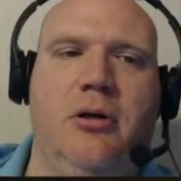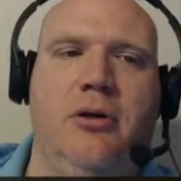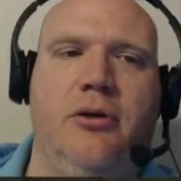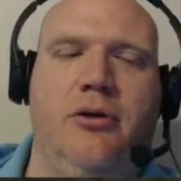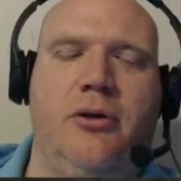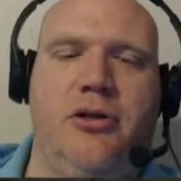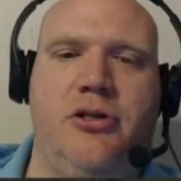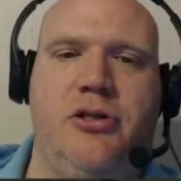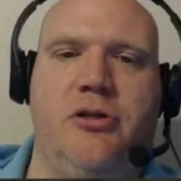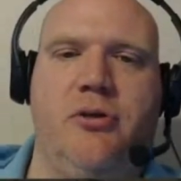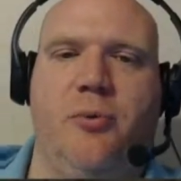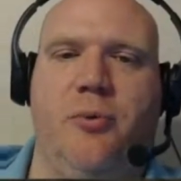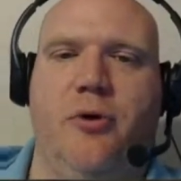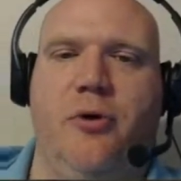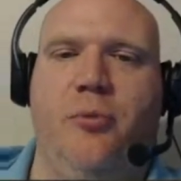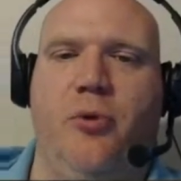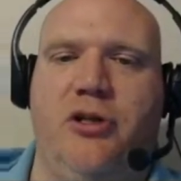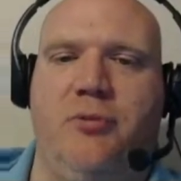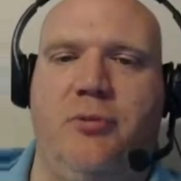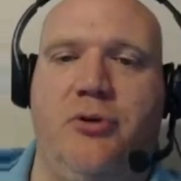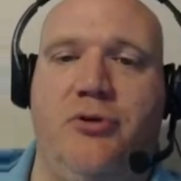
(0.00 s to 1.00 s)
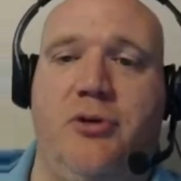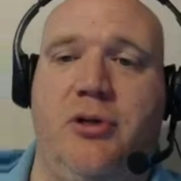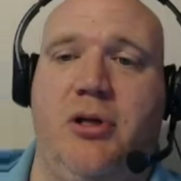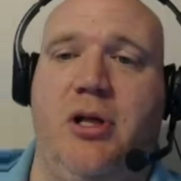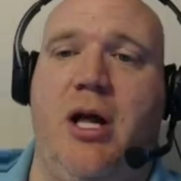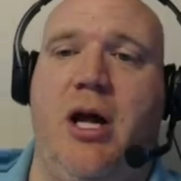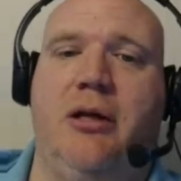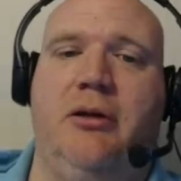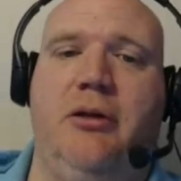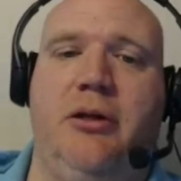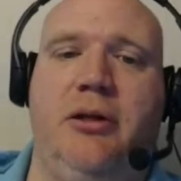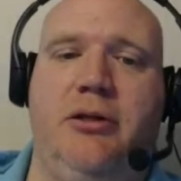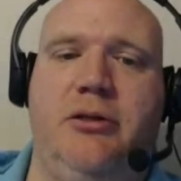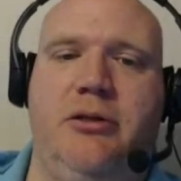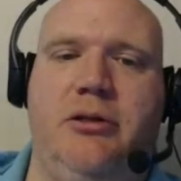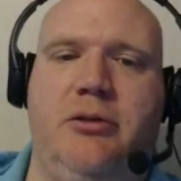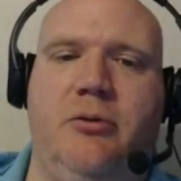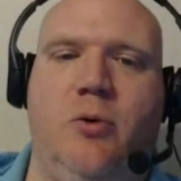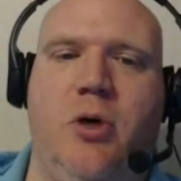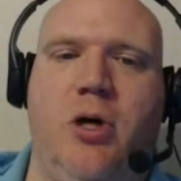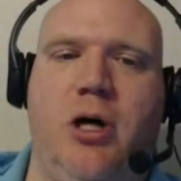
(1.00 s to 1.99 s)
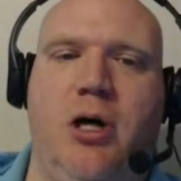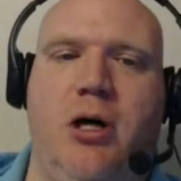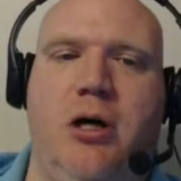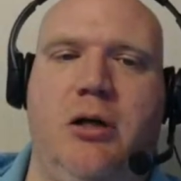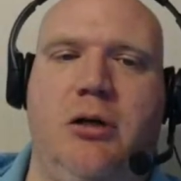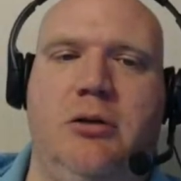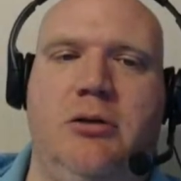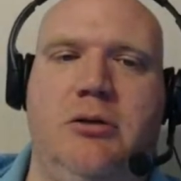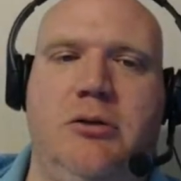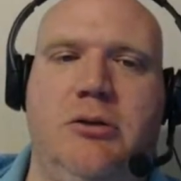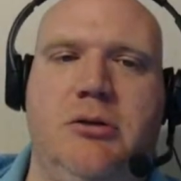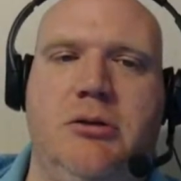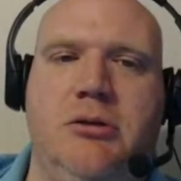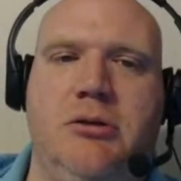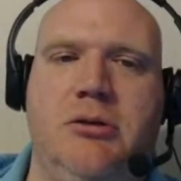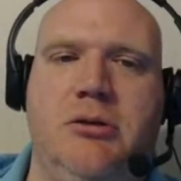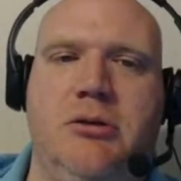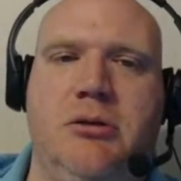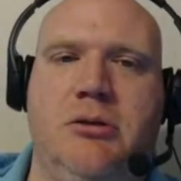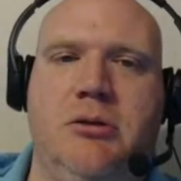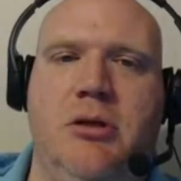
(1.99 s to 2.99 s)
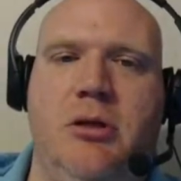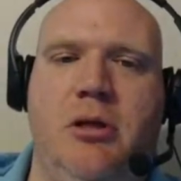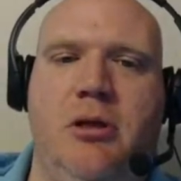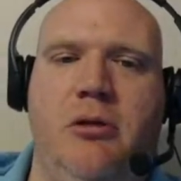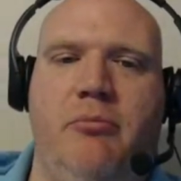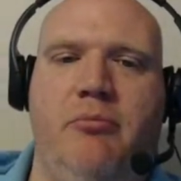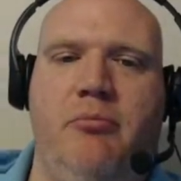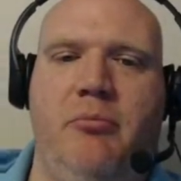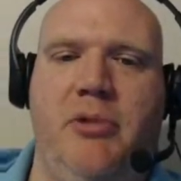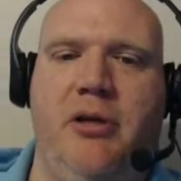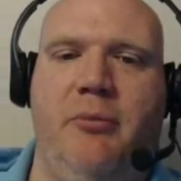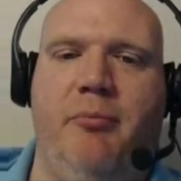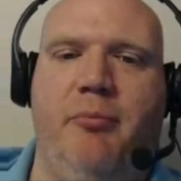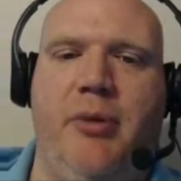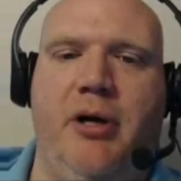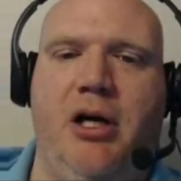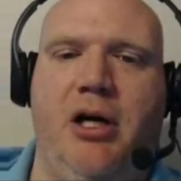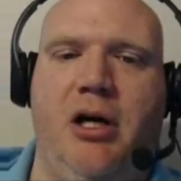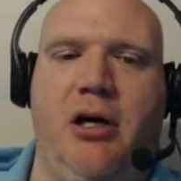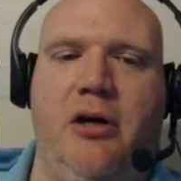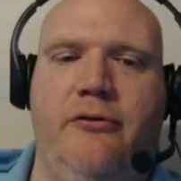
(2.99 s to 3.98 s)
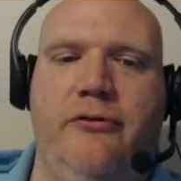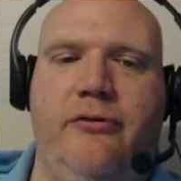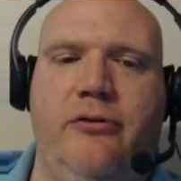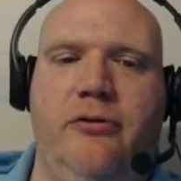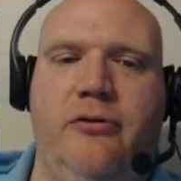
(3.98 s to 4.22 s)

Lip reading: This is the room where he's most likely to be above.